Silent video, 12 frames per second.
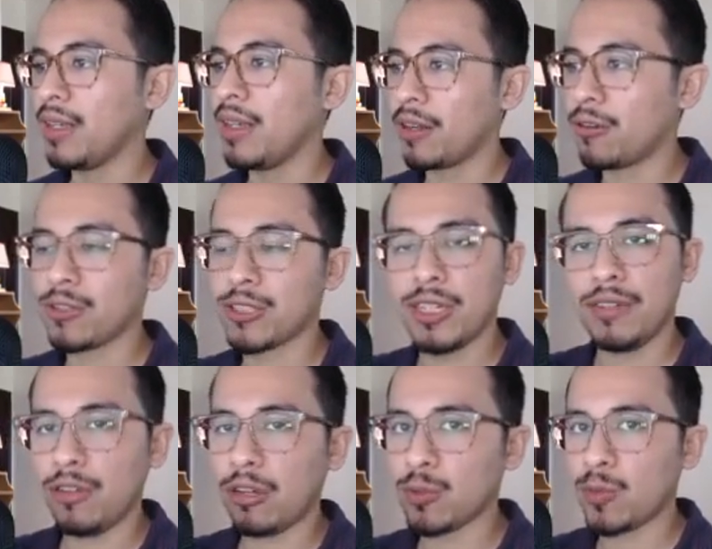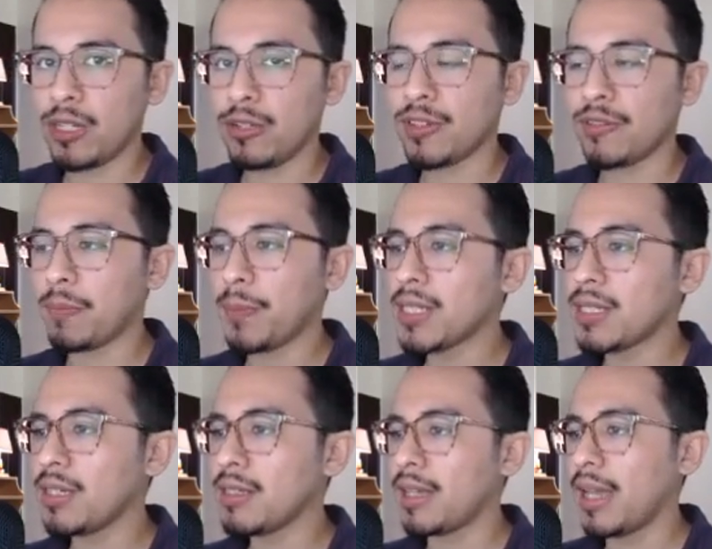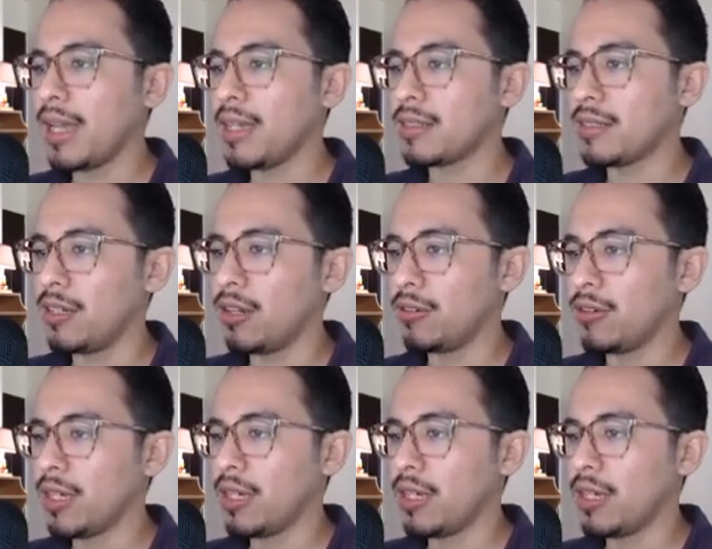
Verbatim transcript: Of course, and if you also want to use it for business, it has you know